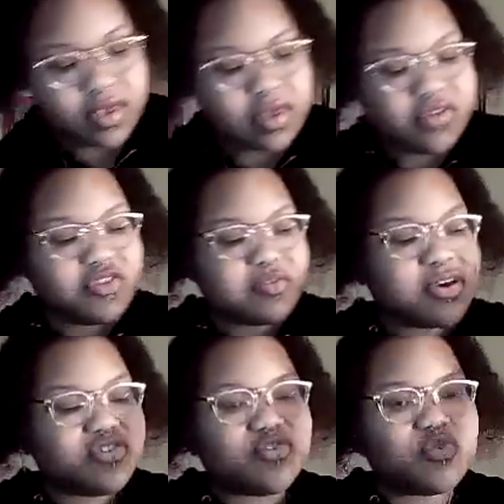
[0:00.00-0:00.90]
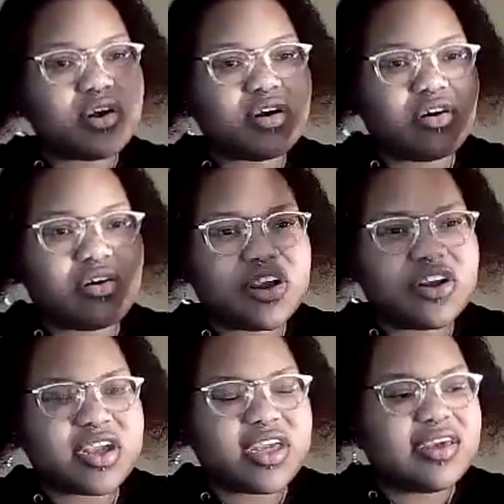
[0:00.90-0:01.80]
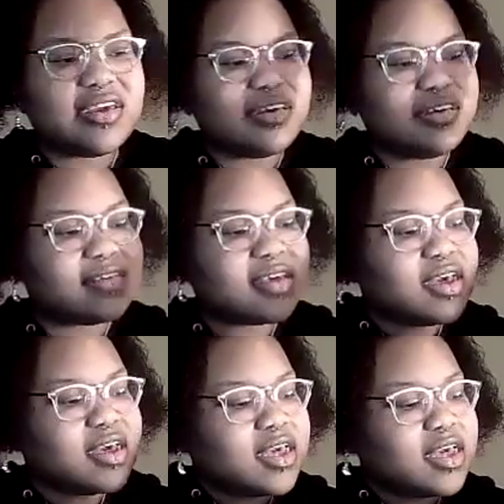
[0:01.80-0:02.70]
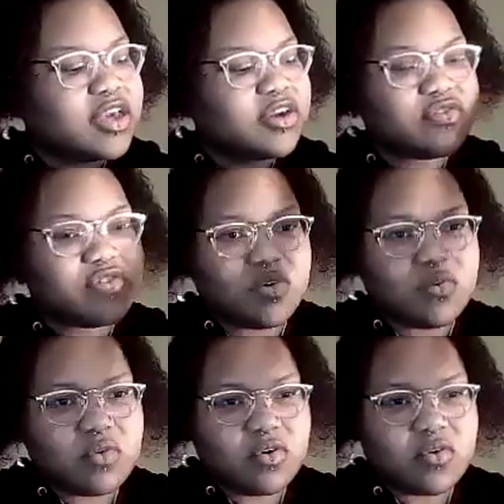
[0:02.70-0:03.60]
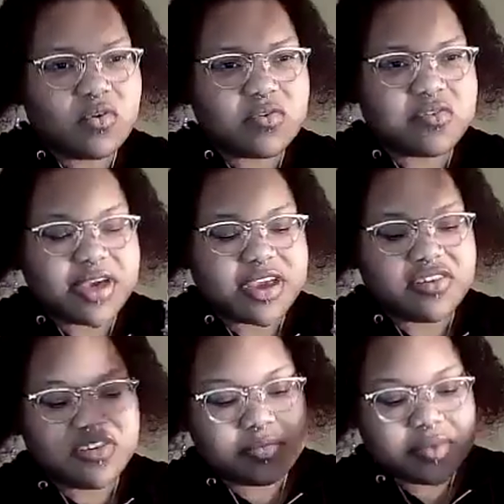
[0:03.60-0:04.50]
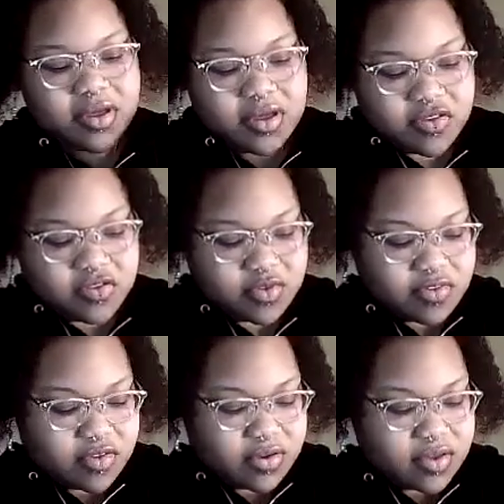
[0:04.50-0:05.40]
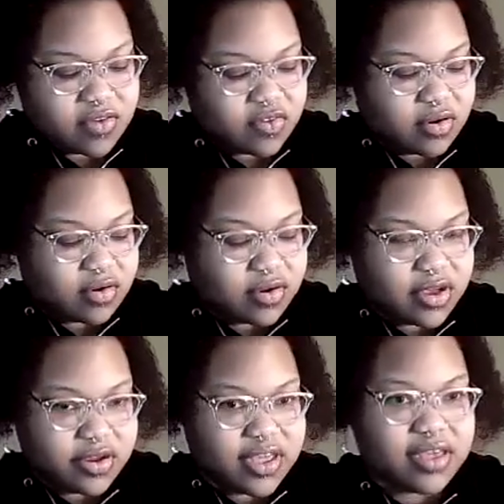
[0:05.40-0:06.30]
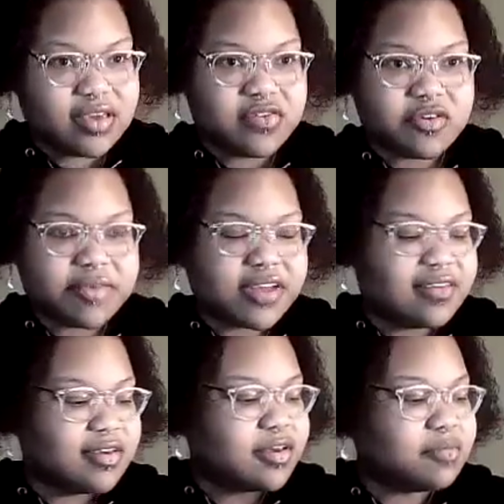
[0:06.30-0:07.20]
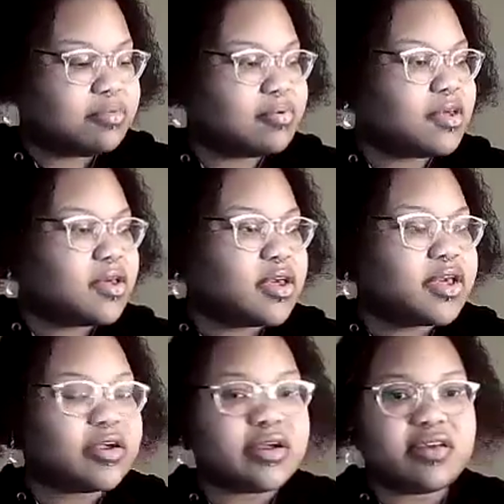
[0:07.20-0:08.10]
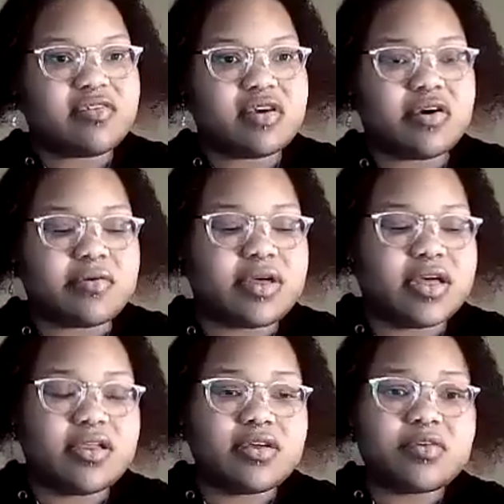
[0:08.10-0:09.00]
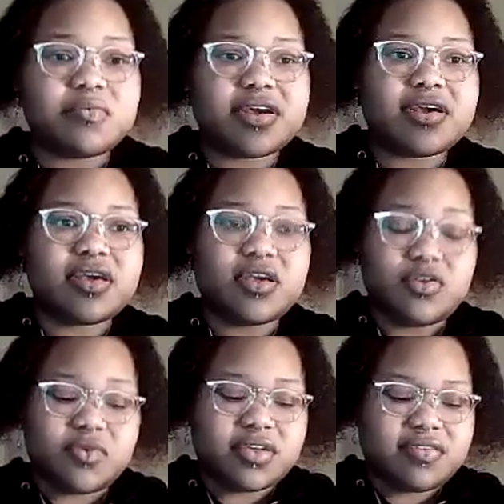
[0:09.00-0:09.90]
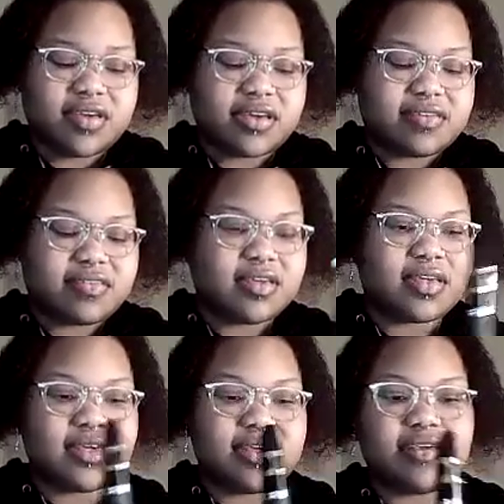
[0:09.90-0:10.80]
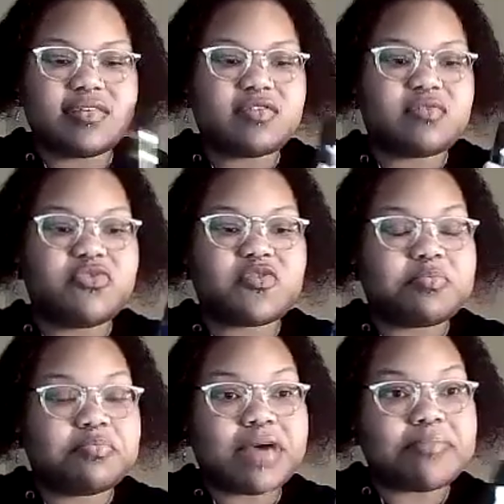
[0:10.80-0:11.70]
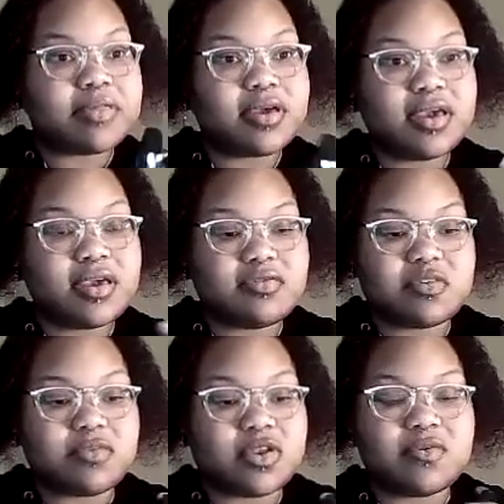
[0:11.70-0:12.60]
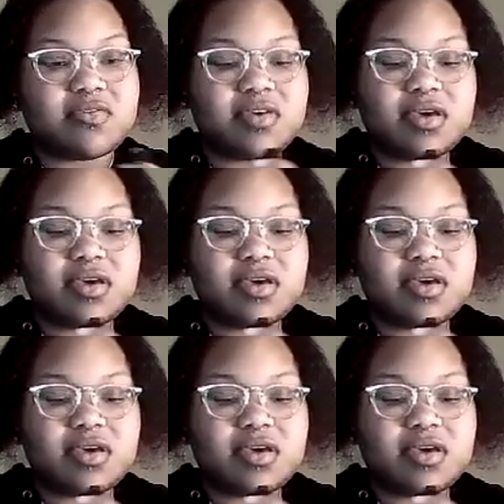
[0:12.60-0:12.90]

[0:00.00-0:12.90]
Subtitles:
Just make sure all your keys and your tone holes match up. So as long as all your keys are matching up, you're good to go. Another way you can test is just by playing some notes.